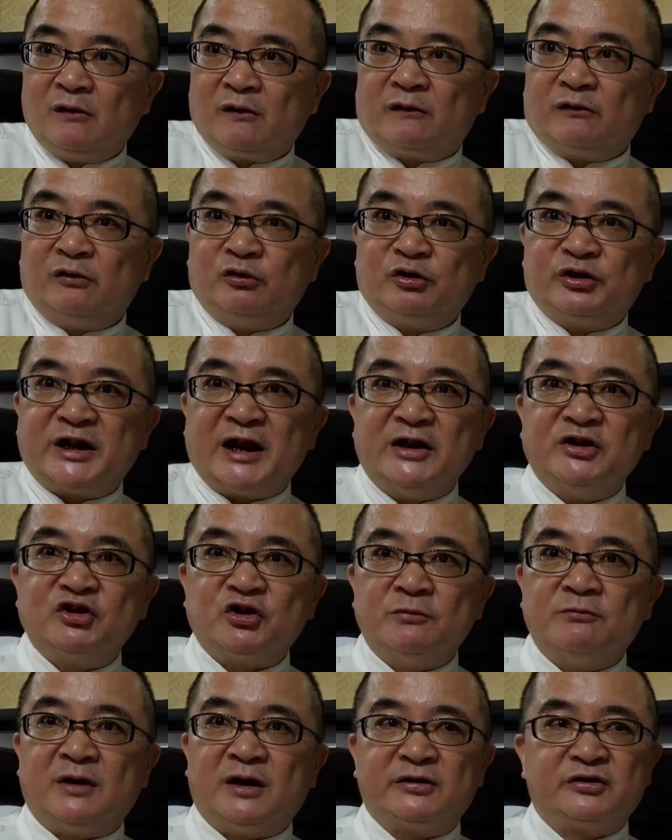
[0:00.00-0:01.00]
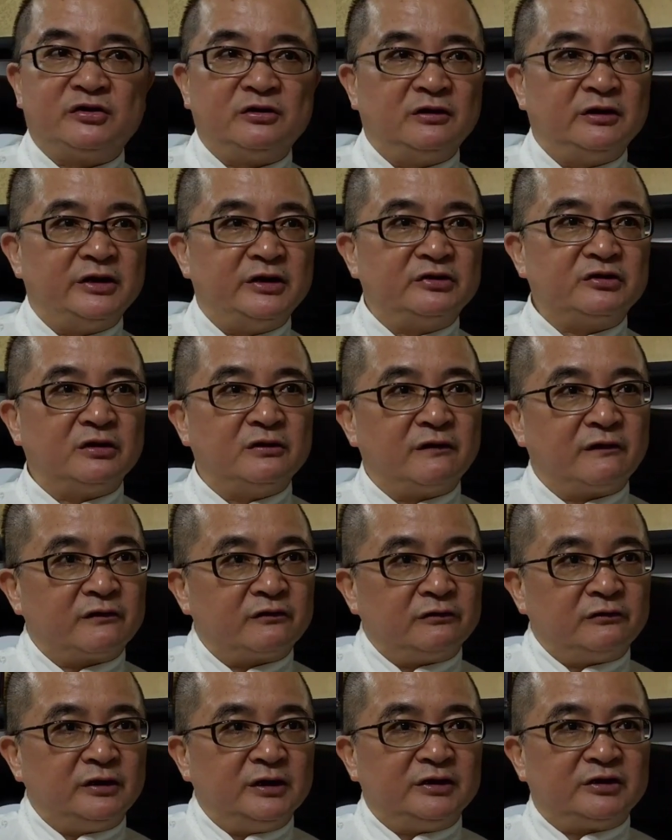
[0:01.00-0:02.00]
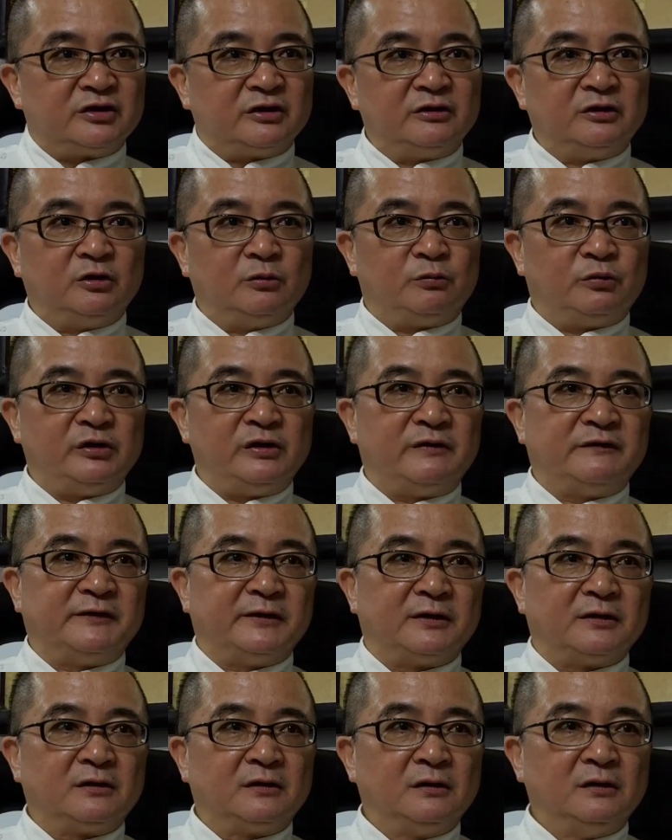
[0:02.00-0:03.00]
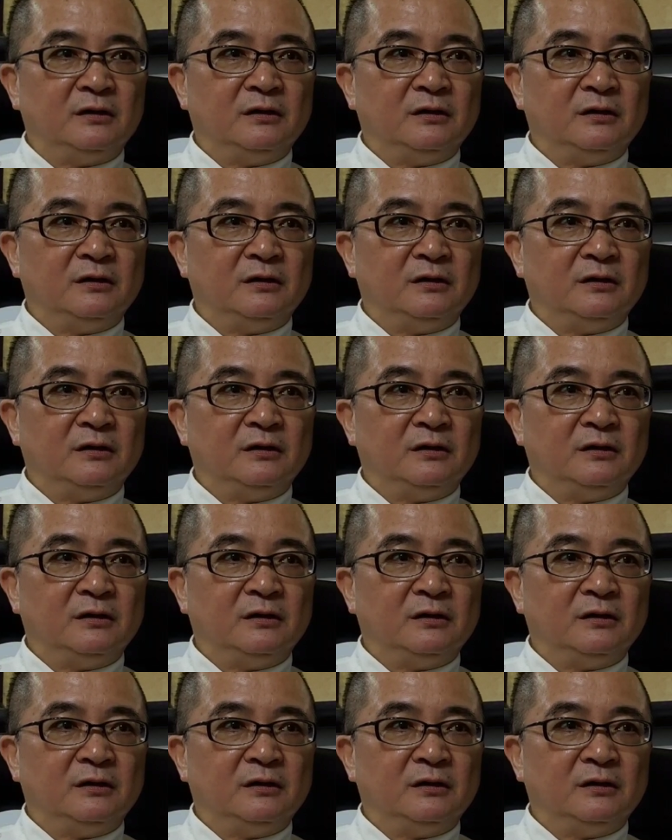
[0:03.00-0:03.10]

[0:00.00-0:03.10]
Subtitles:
through tension modulation, through internal breathing.